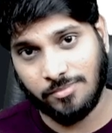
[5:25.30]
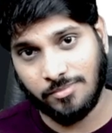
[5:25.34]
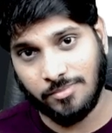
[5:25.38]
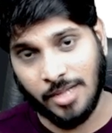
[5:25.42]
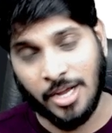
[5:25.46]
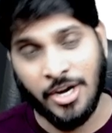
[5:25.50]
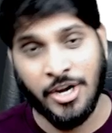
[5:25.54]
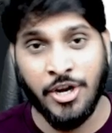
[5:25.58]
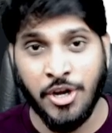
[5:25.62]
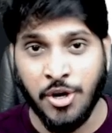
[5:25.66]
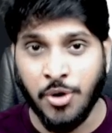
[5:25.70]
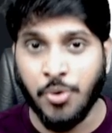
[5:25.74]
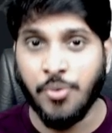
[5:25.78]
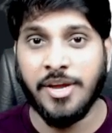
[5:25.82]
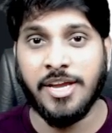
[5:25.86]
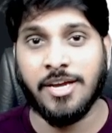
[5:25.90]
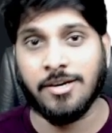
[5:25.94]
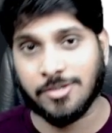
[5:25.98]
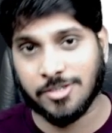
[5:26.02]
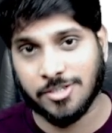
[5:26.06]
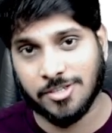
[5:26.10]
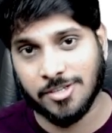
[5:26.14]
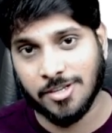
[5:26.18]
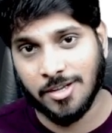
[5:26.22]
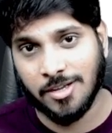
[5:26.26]
new
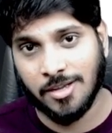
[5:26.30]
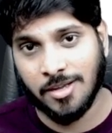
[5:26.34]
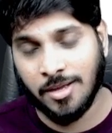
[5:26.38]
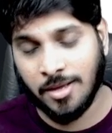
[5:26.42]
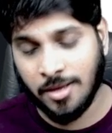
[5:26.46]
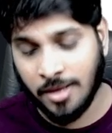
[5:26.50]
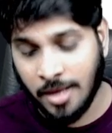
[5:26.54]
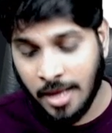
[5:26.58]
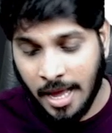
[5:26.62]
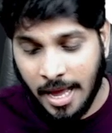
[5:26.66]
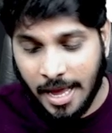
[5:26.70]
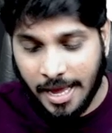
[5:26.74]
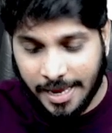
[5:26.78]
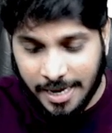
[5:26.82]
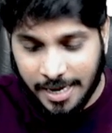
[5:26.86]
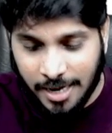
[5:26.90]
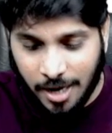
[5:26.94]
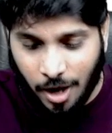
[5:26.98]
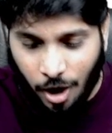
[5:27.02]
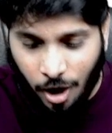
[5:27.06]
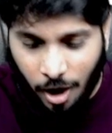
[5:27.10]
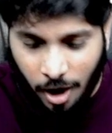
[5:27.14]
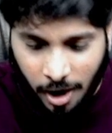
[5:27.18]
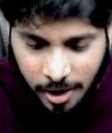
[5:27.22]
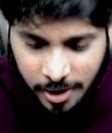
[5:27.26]
years. In
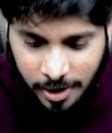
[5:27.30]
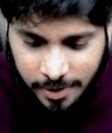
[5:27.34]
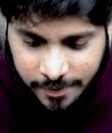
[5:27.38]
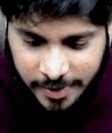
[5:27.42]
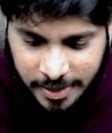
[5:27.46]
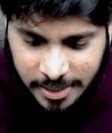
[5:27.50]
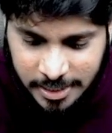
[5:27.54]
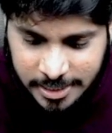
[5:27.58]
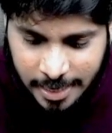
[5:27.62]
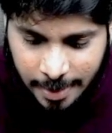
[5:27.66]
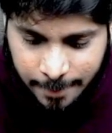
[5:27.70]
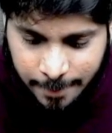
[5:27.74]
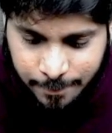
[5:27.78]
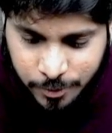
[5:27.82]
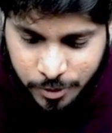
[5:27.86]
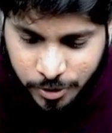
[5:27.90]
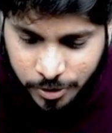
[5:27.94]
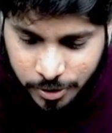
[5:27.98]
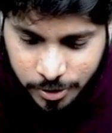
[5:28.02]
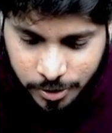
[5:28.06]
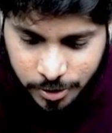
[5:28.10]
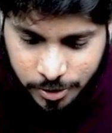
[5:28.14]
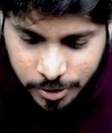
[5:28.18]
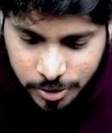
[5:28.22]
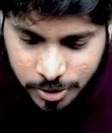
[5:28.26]
all other
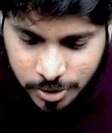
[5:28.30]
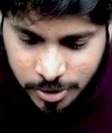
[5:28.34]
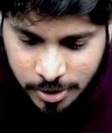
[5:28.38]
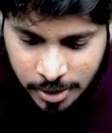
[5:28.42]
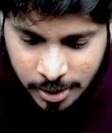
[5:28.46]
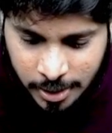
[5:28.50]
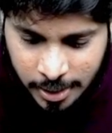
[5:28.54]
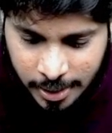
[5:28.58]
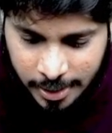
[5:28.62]
chapters,